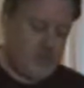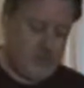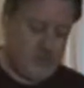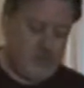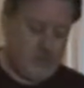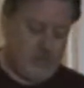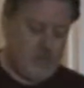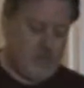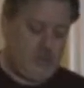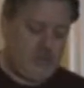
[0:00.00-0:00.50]
to
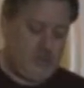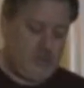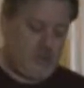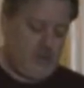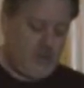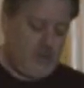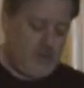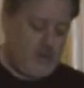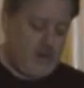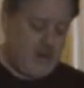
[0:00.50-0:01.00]
juice a
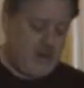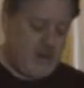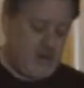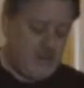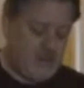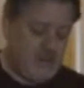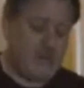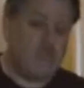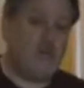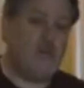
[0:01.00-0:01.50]
pear
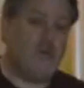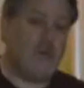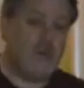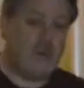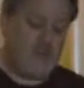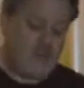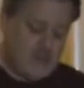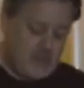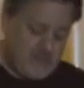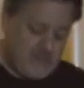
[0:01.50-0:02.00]
and some
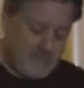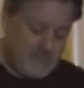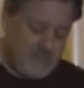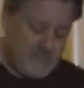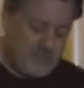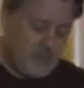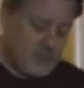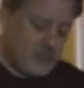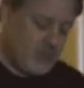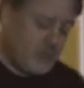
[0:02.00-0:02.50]
greens. I've
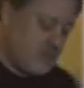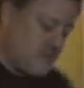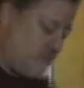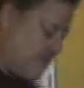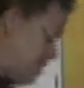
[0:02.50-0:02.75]
never juiced a